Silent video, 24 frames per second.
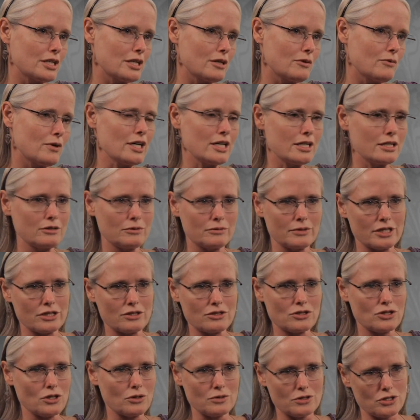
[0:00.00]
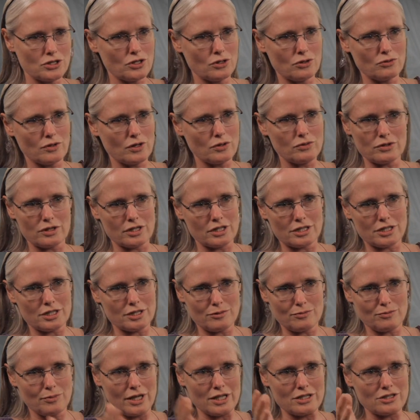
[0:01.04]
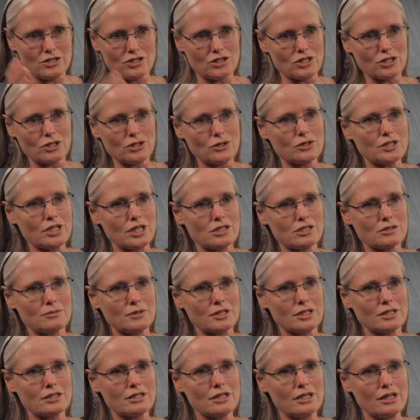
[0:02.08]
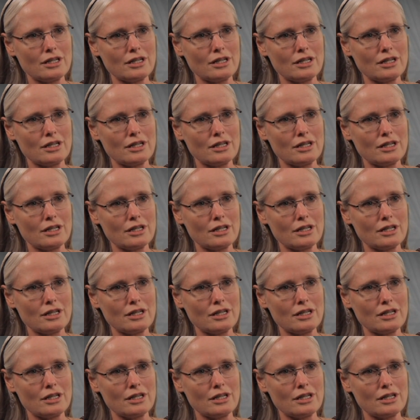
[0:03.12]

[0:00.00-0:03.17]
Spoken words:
well, when so-and-so wrote this passage in the New Testament,